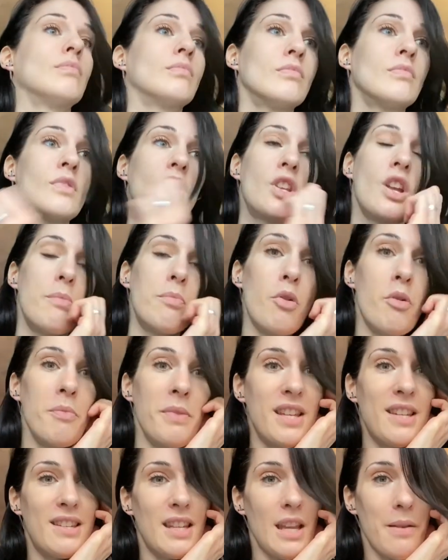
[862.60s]
so he bought
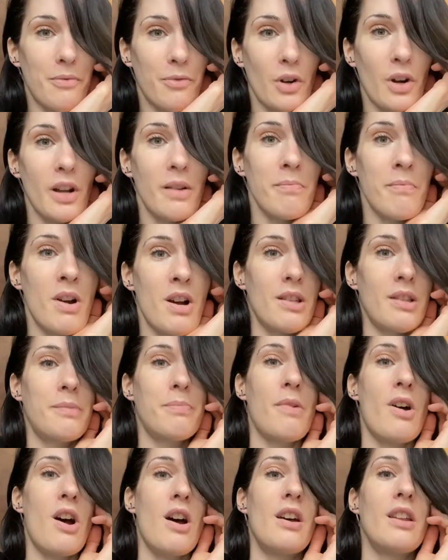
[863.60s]
me a deep fried Mars
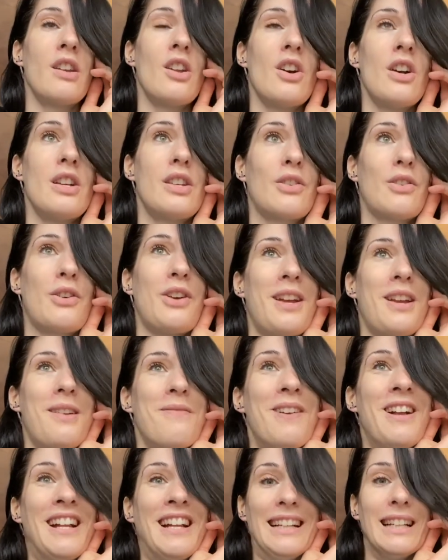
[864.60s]
bar and ice
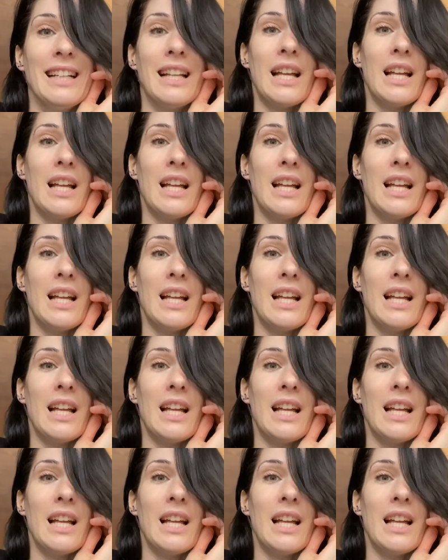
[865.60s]
cream.